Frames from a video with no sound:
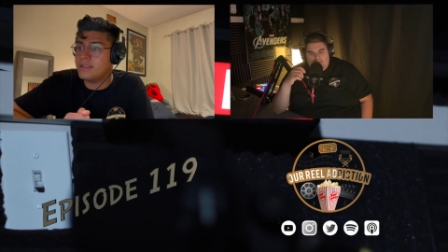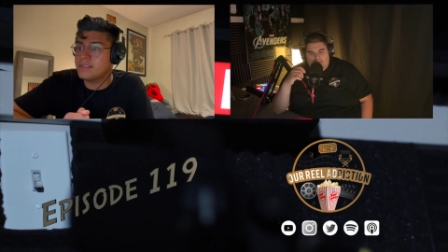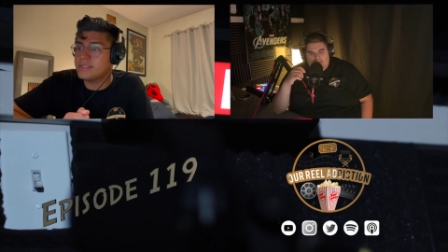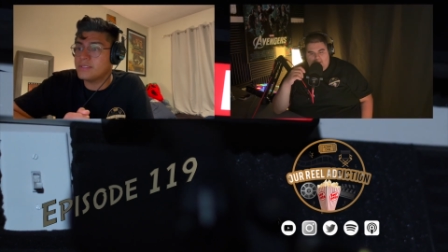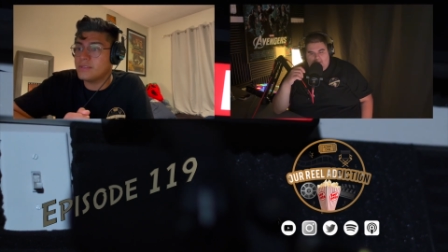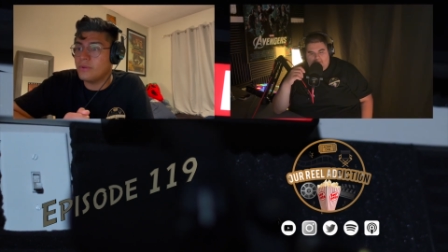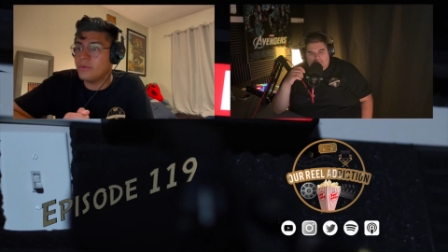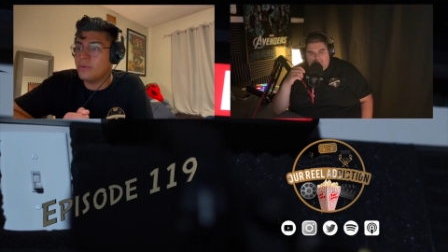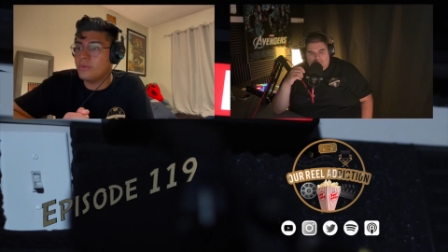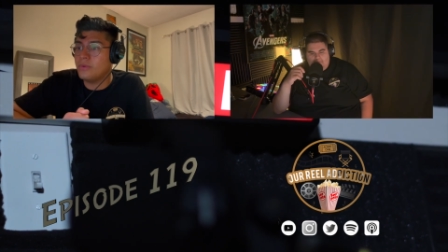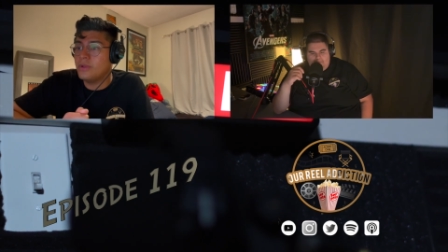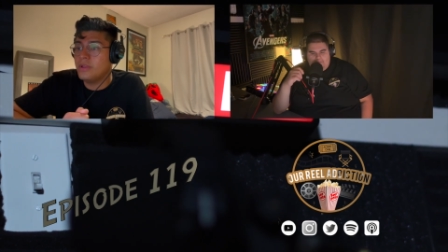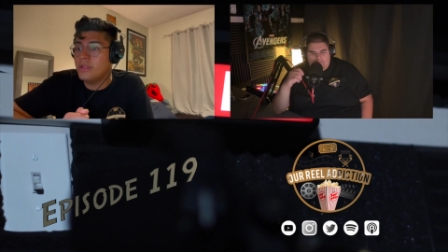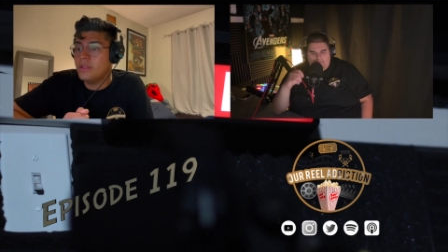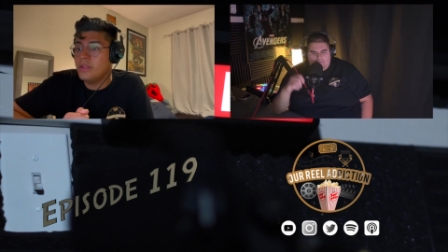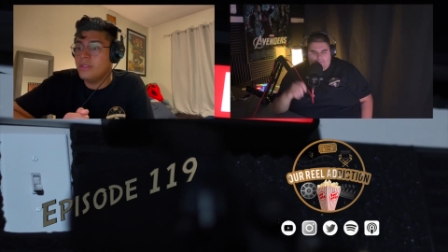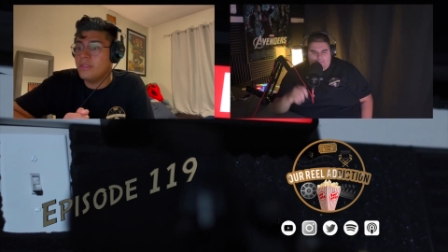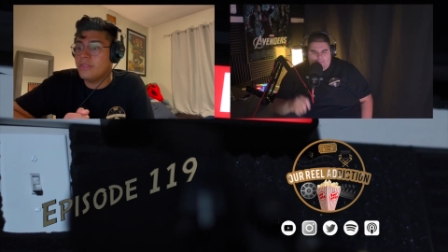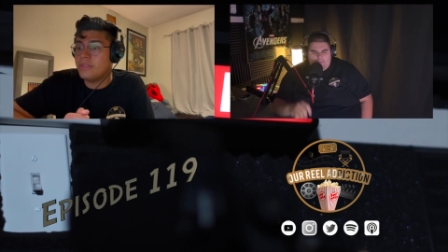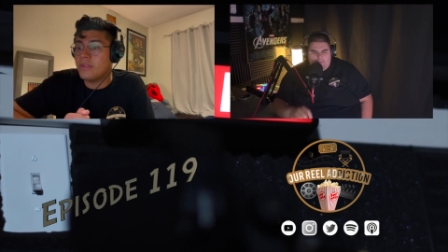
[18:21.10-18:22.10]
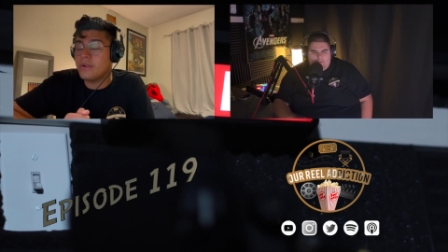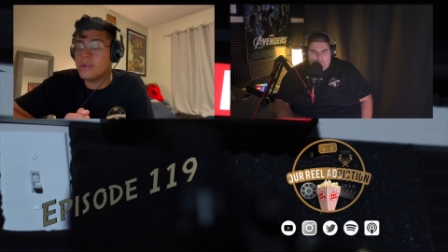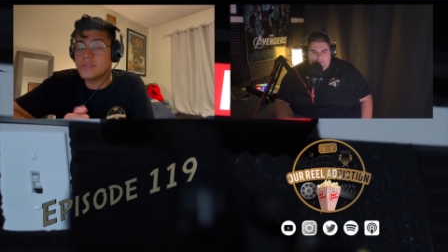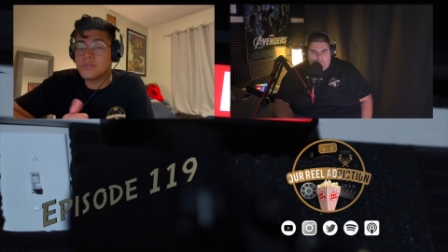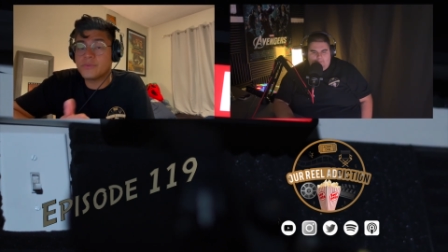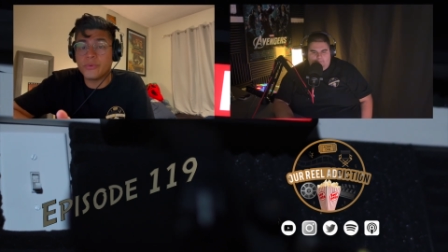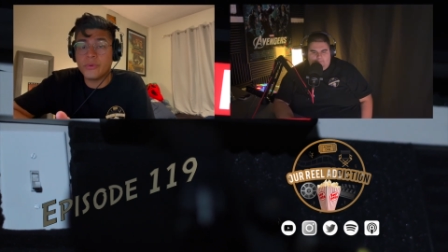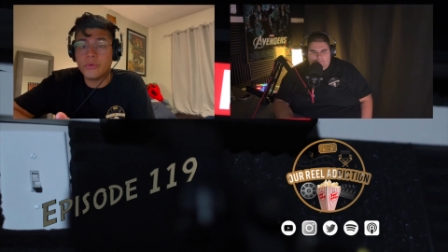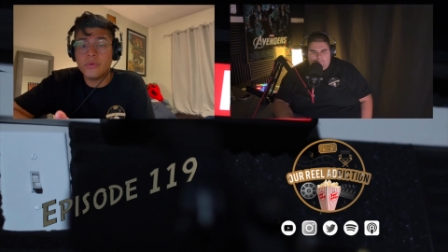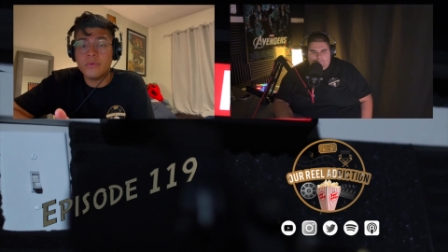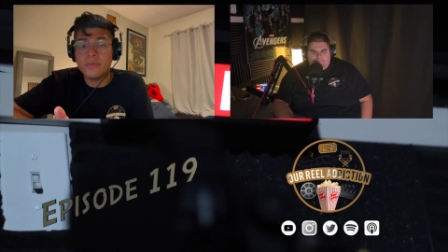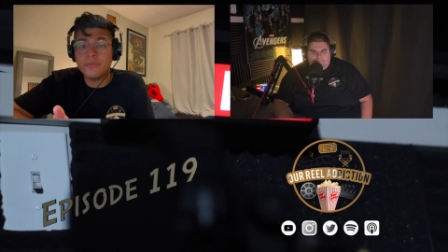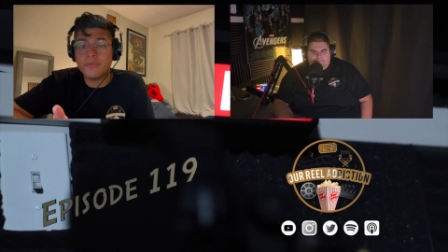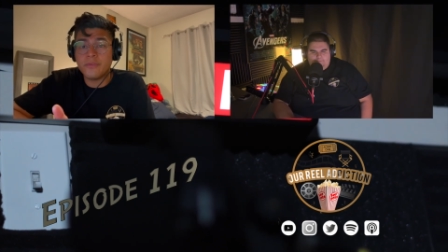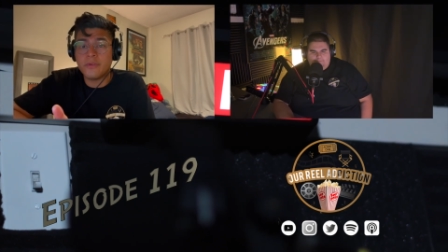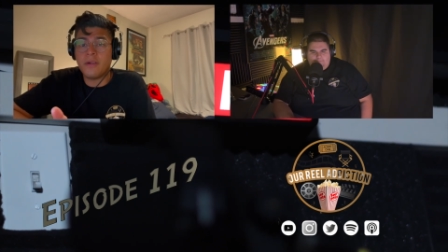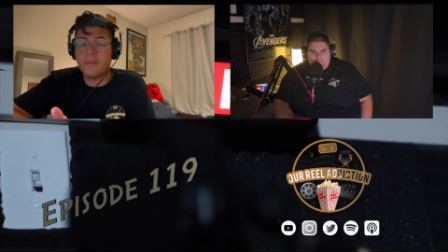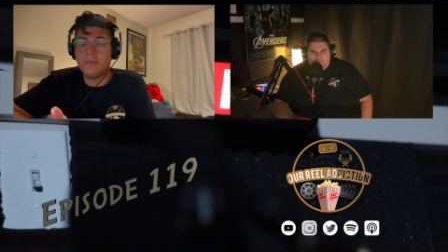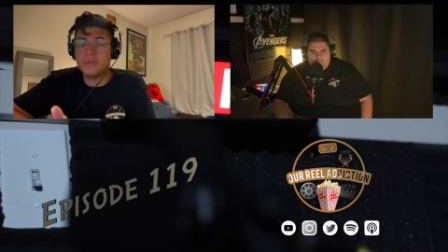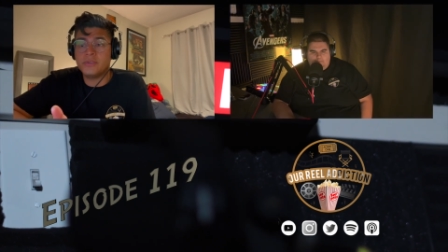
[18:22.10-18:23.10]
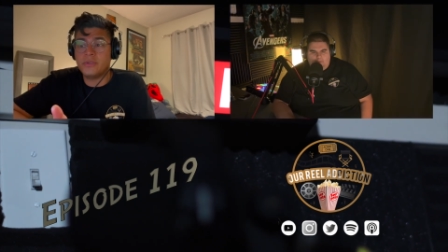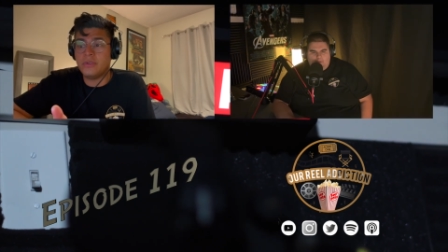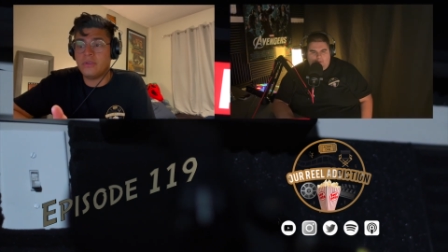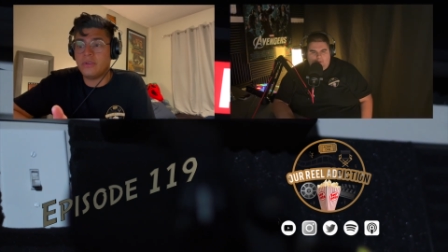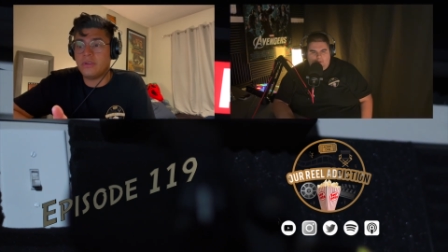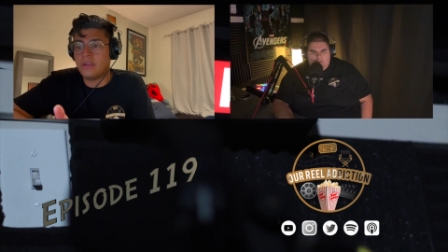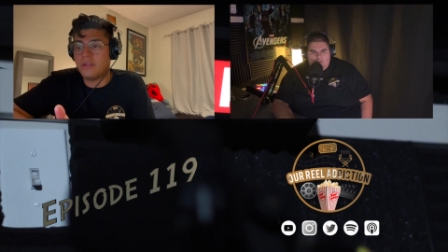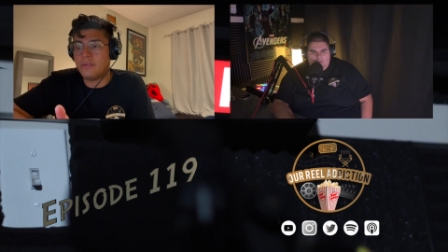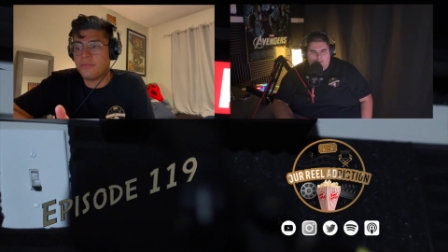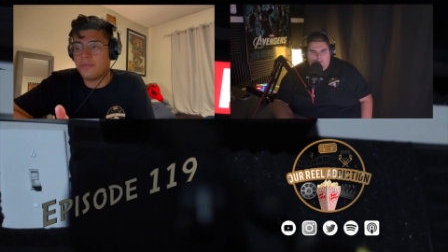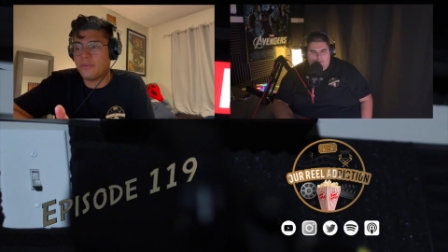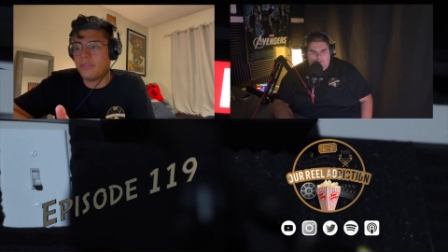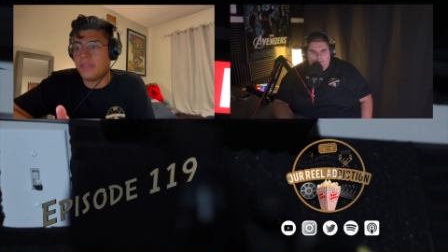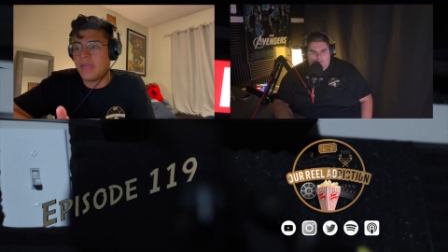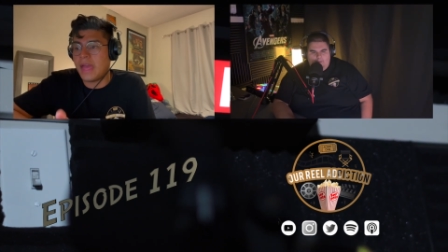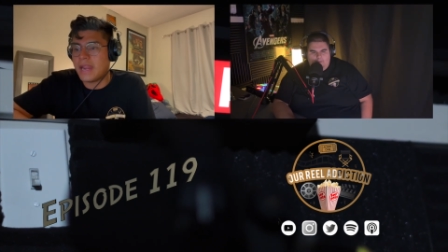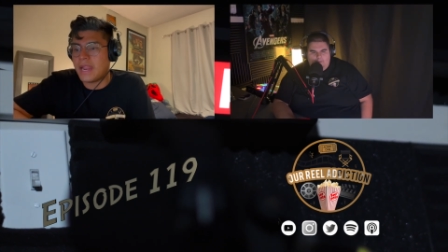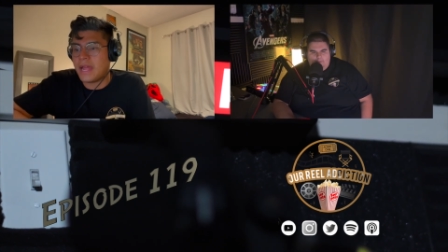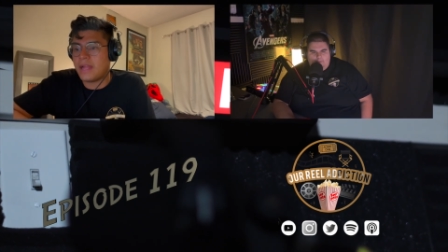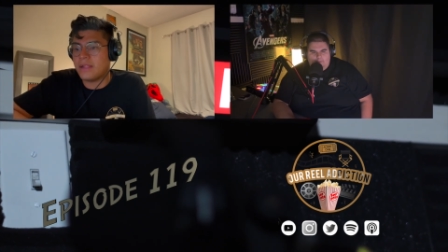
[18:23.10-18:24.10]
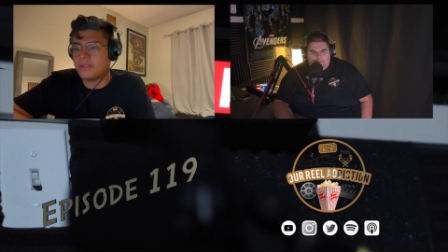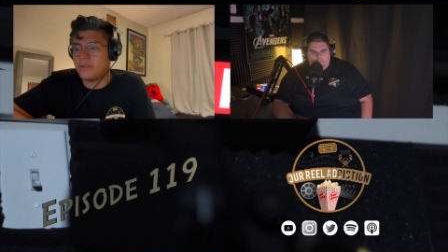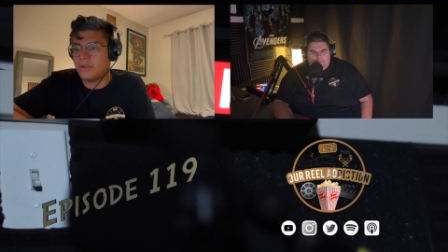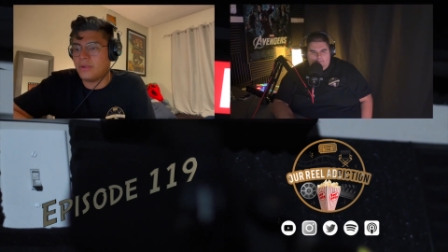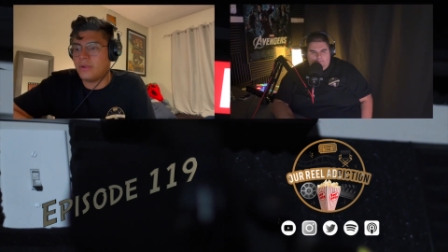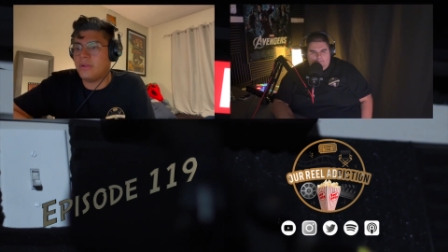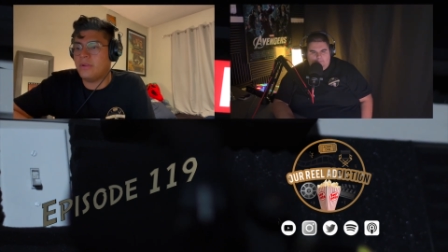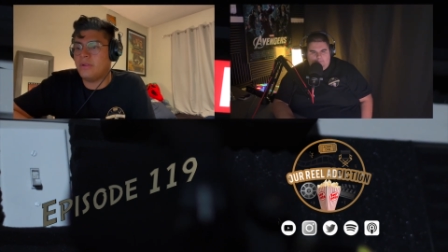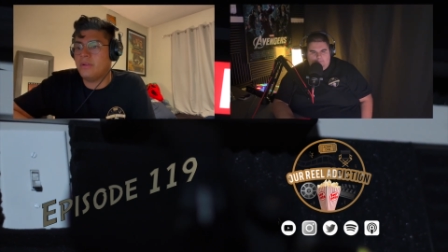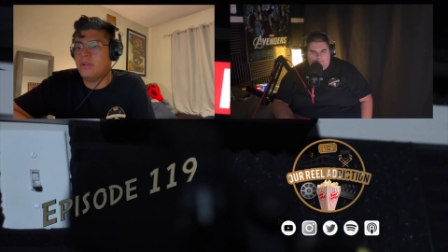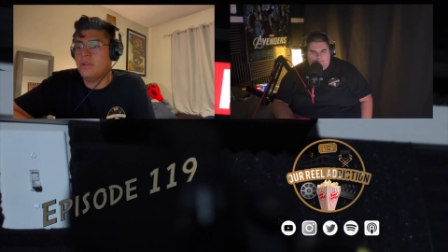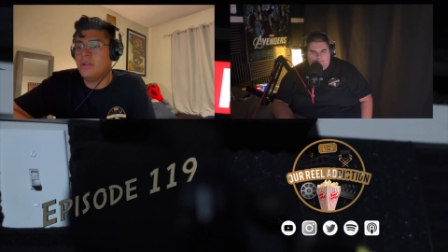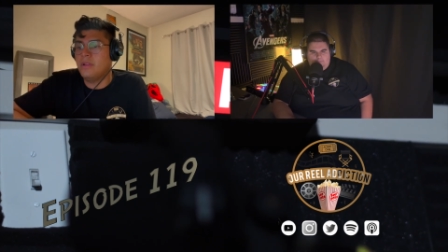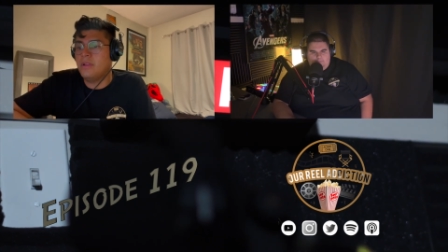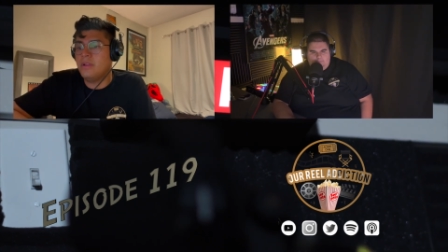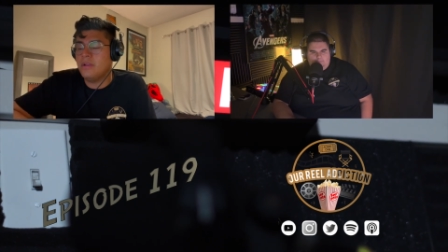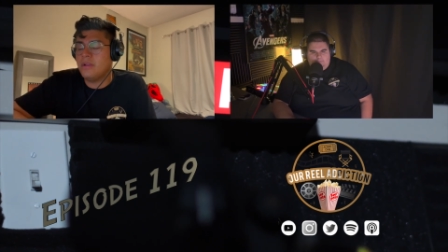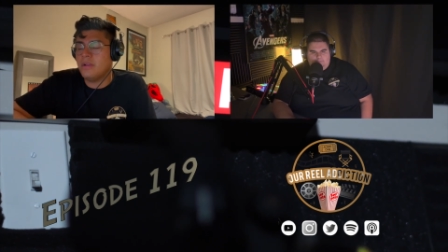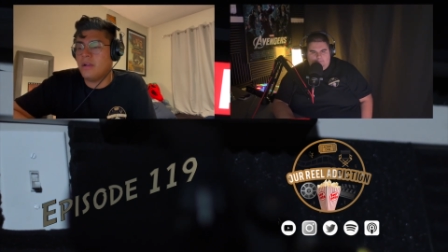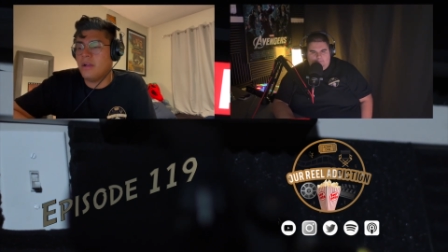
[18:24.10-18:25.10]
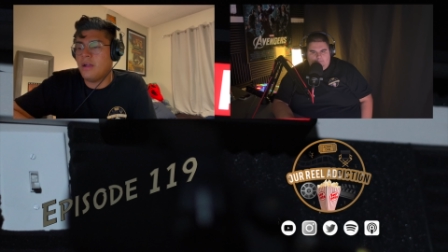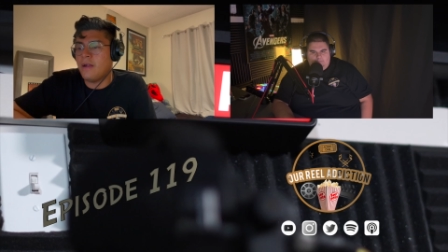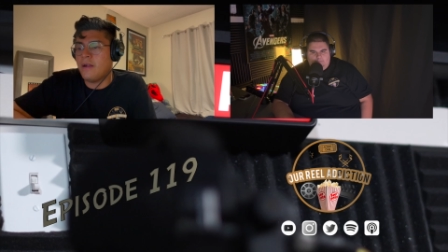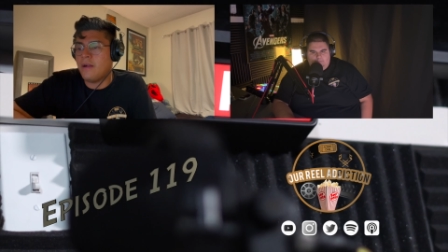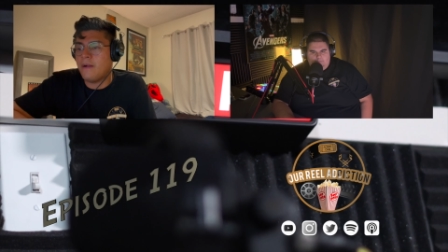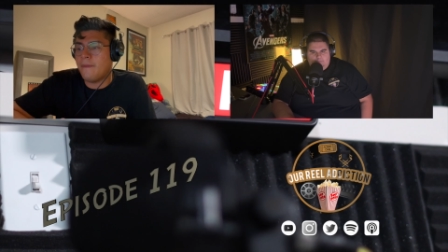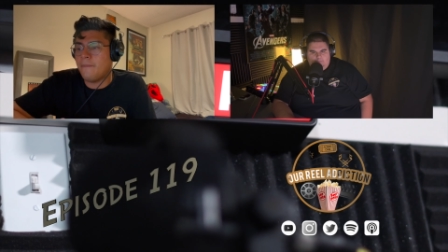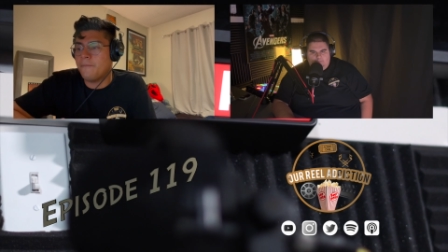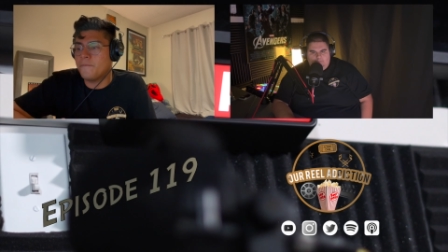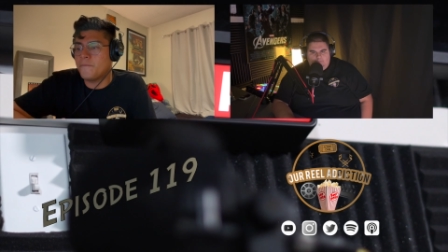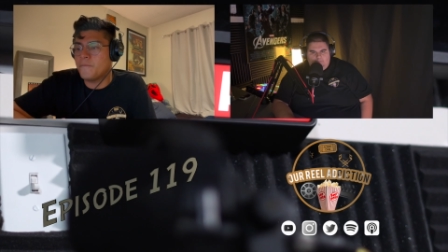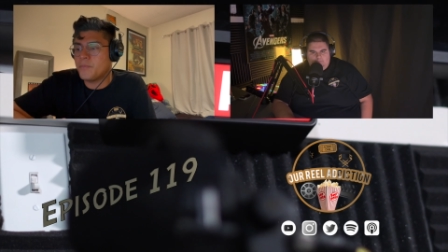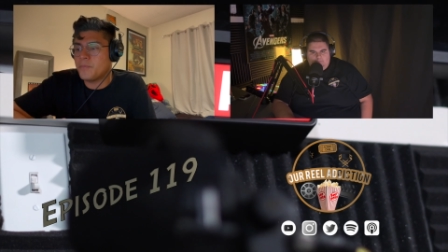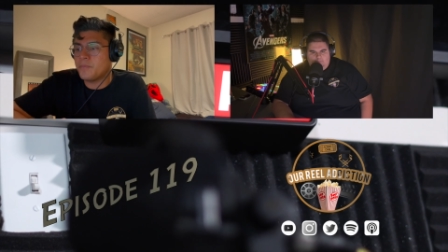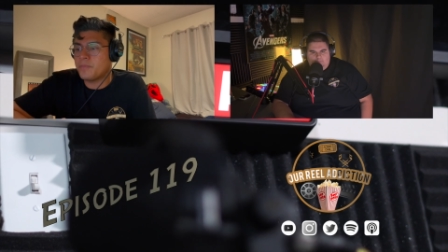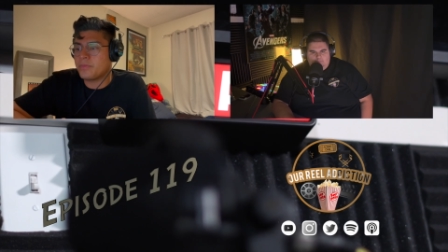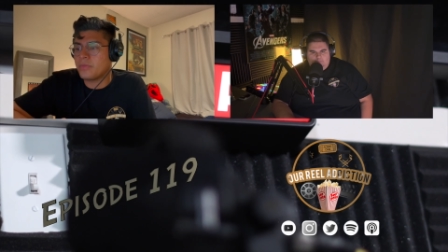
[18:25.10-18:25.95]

So there's room for opportunity for that actor um,